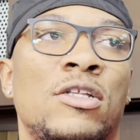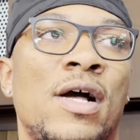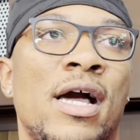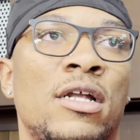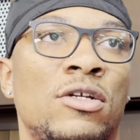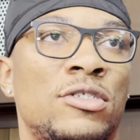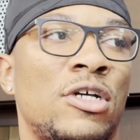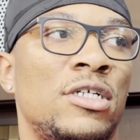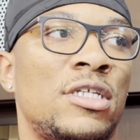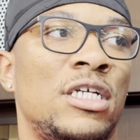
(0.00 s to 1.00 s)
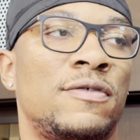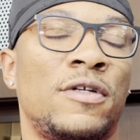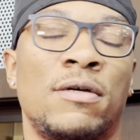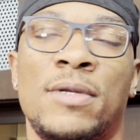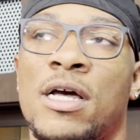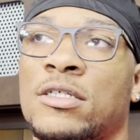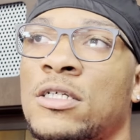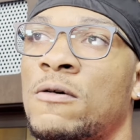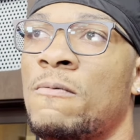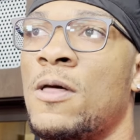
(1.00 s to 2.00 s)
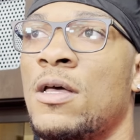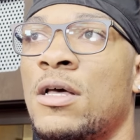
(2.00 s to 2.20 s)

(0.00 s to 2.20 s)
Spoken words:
You know, I got to do certain things for them now. So